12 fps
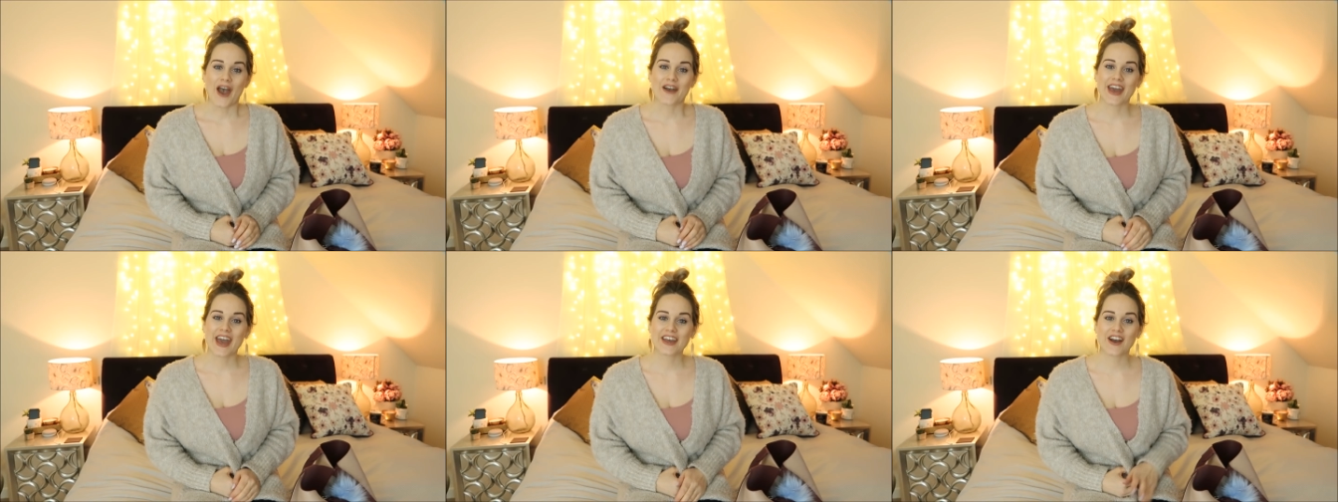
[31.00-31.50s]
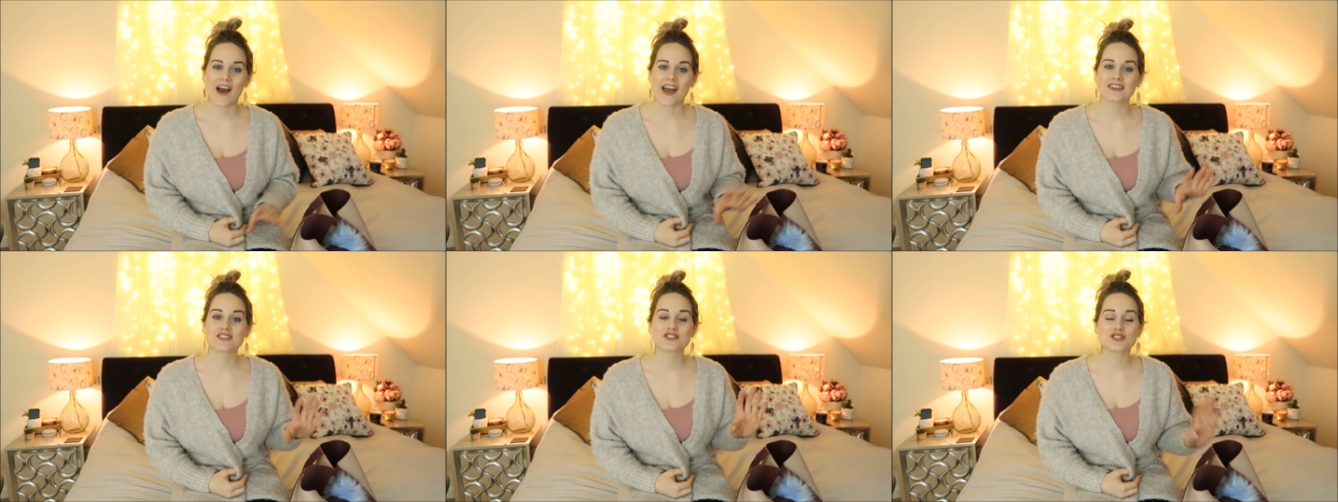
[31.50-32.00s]
Okay
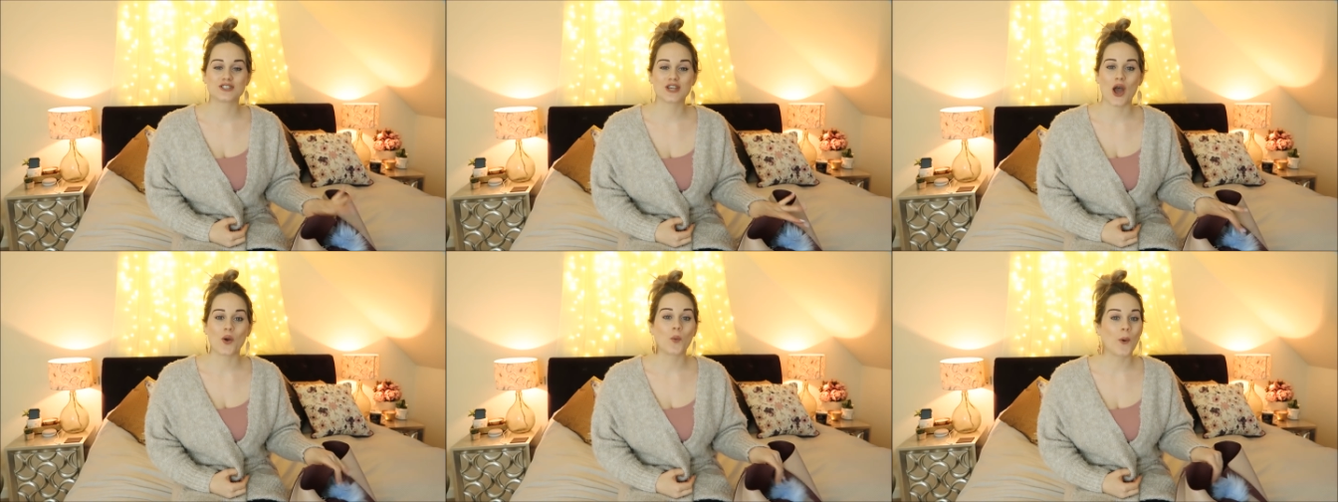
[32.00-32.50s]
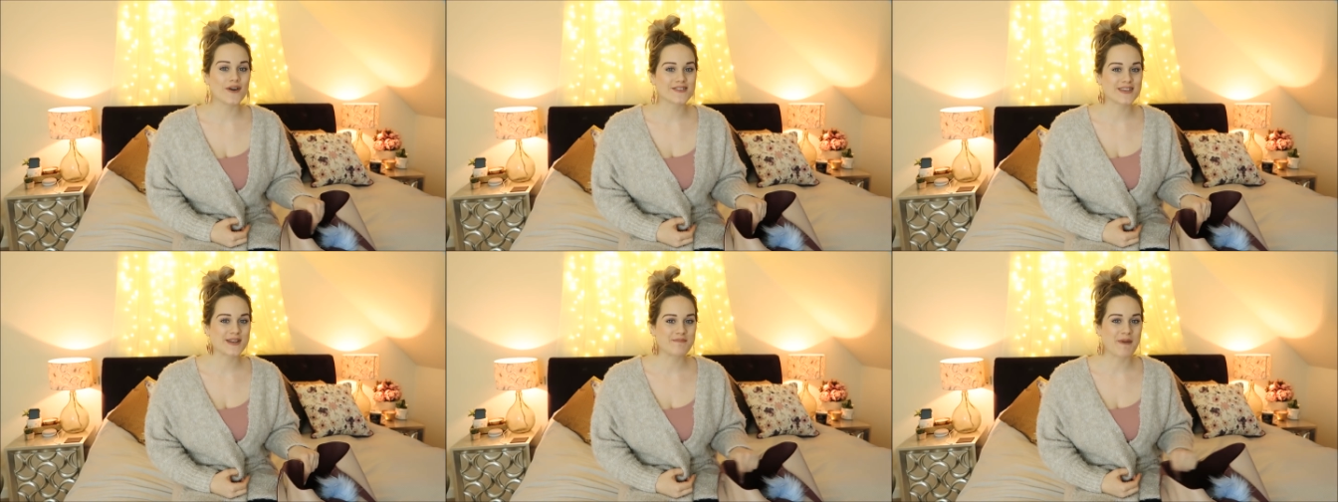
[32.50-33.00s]
guys, so
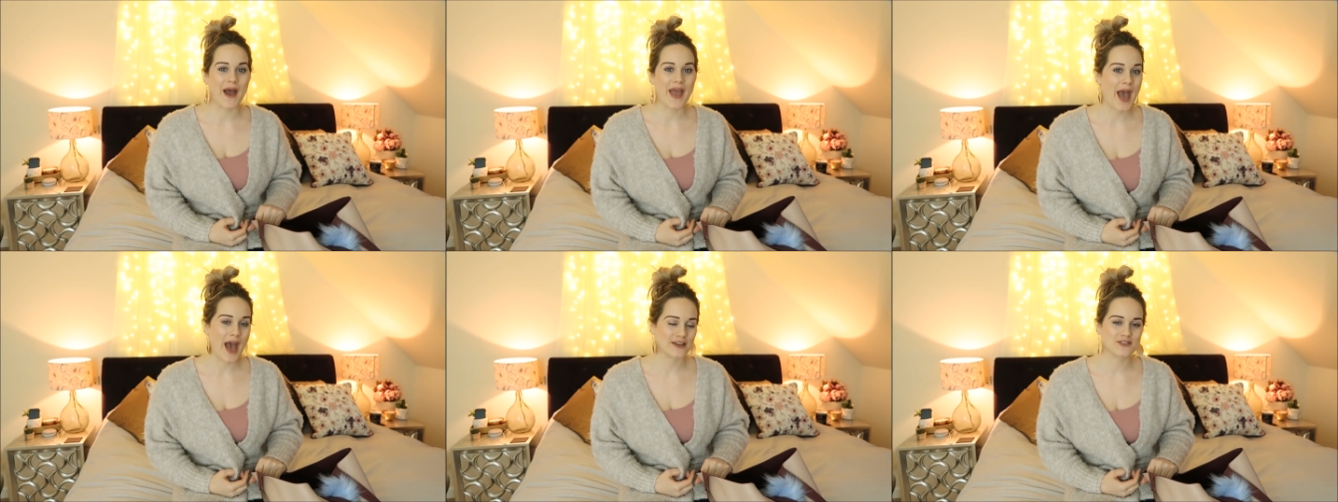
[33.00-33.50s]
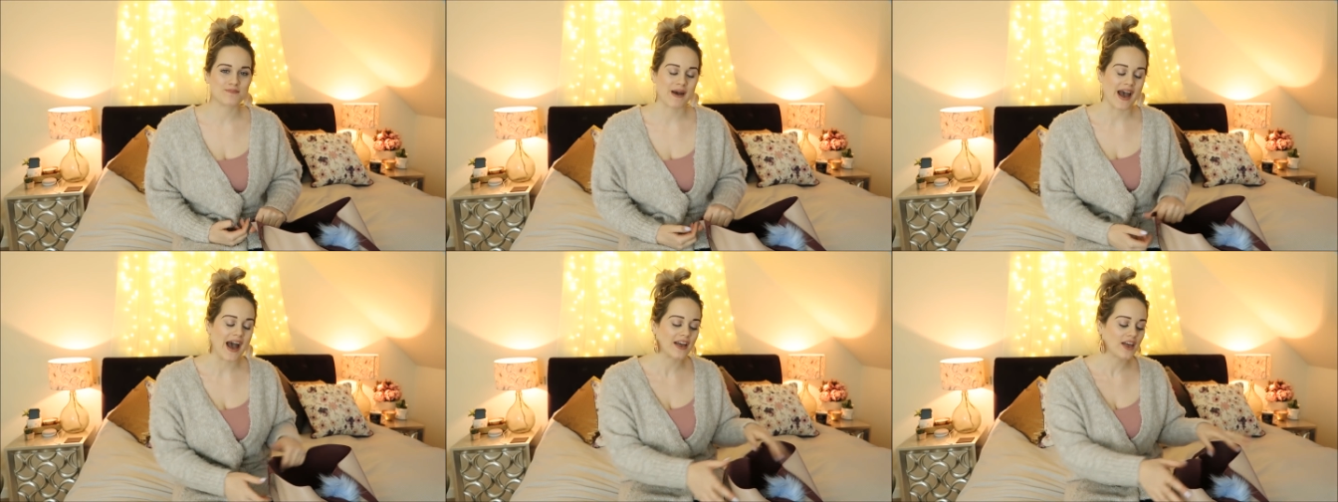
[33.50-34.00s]
what's in my
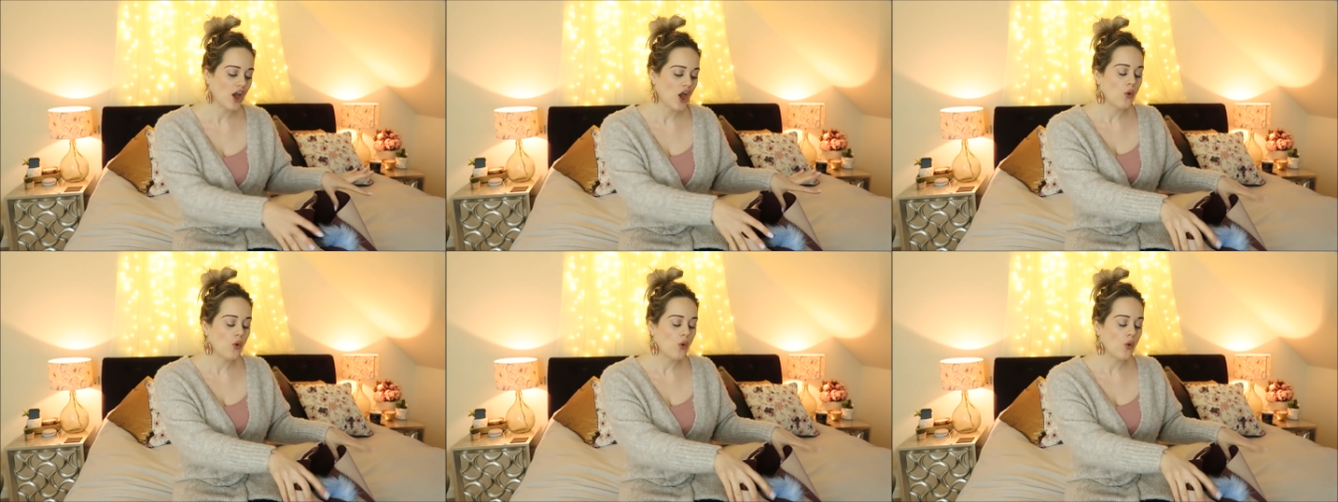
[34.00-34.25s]
handbag?